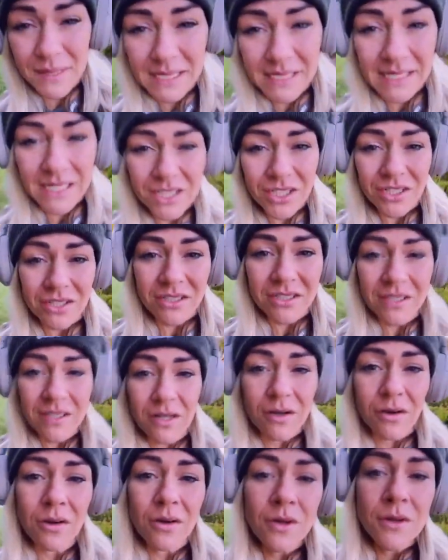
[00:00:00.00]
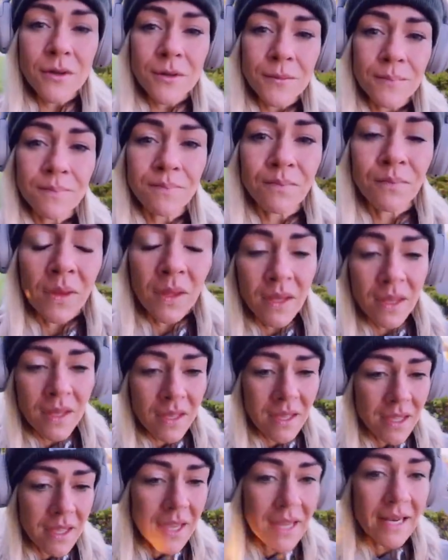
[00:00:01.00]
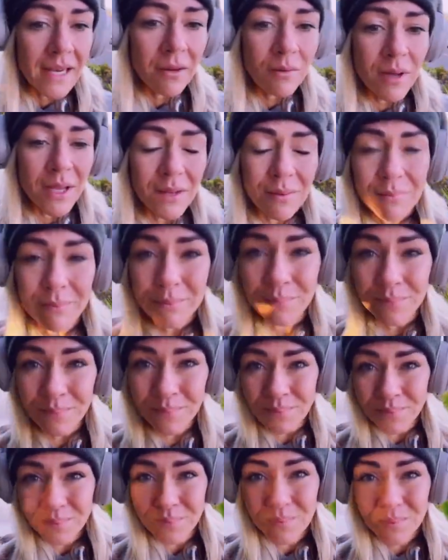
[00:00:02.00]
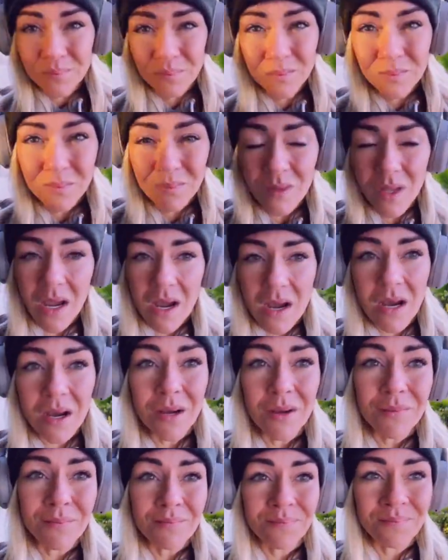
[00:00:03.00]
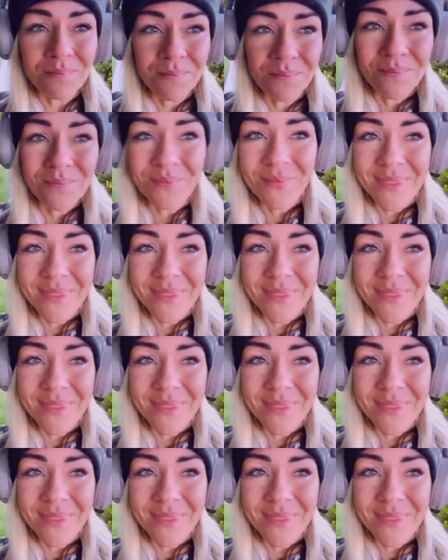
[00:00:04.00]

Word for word: for being teachers. So anyway, um,